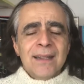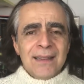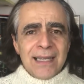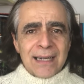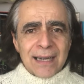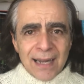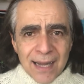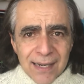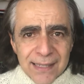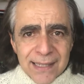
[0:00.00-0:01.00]

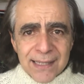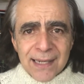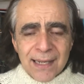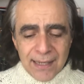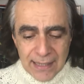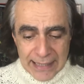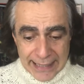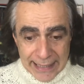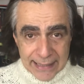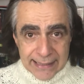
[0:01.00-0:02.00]
declares,
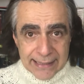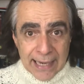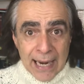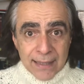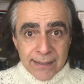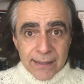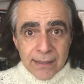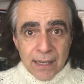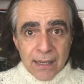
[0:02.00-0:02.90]
exalts,